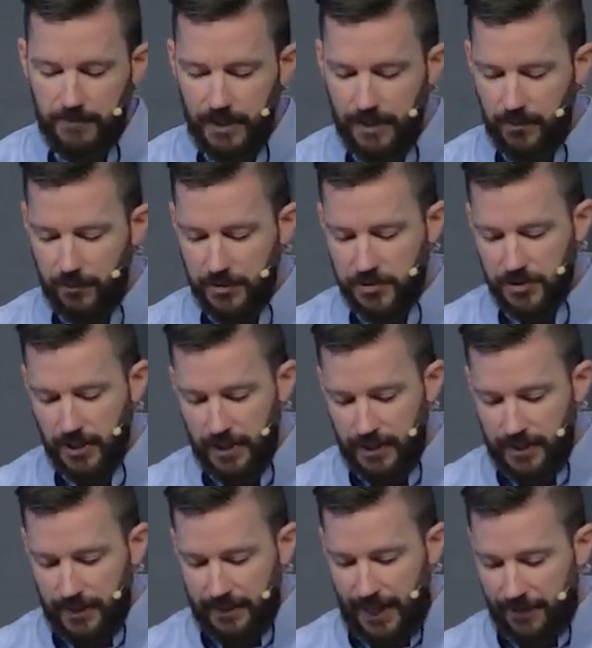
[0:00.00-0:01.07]
It was
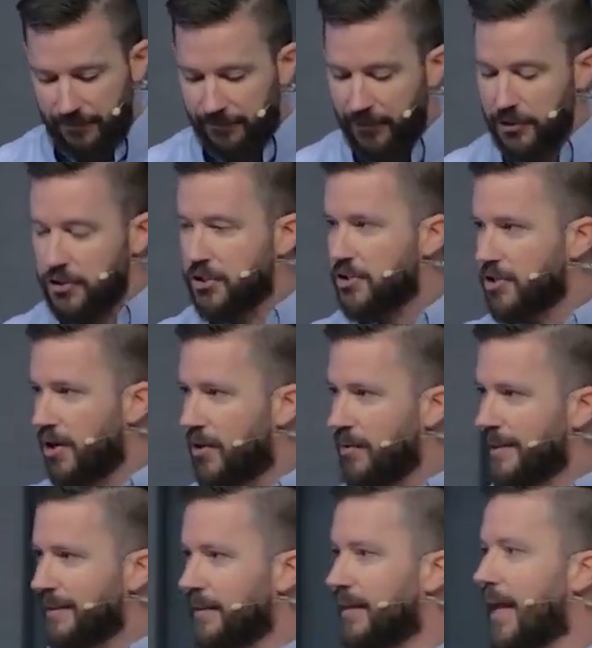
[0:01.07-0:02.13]
that first stone
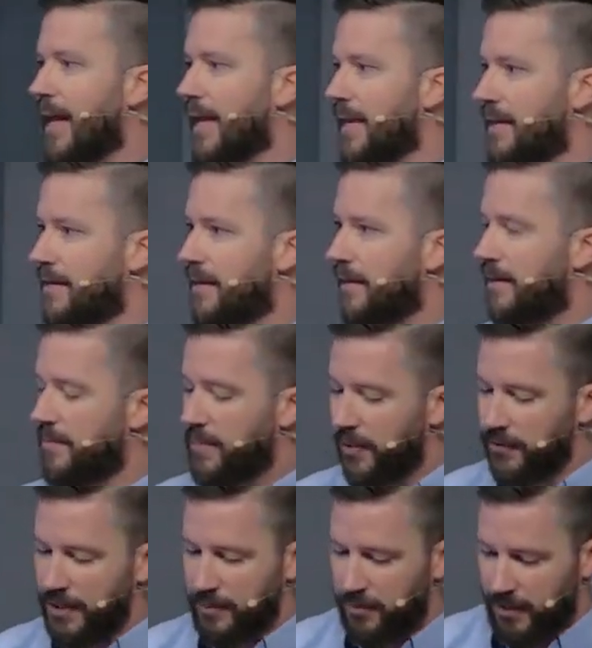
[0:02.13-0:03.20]
laid in a
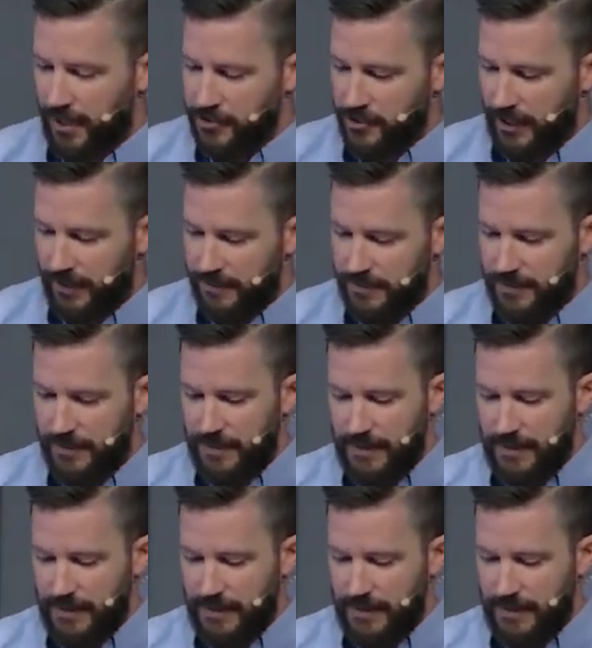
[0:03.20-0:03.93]
building project.